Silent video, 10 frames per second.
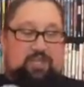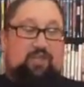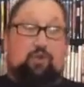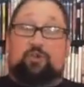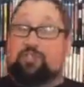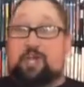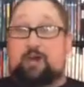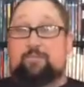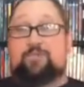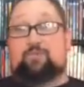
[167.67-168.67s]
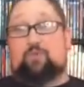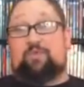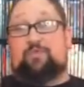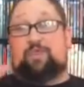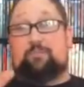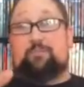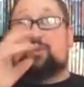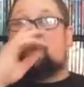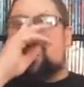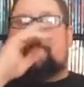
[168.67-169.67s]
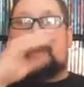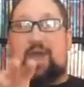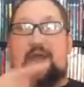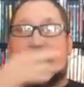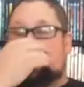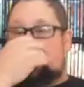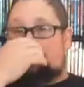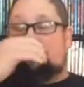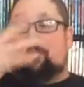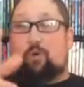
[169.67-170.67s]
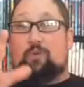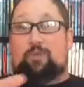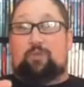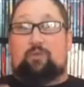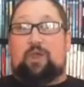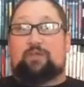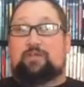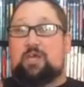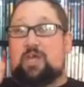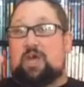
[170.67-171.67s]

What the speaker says: Of course, it comes with the Blu-ray pack. You get 4 Blu-rays.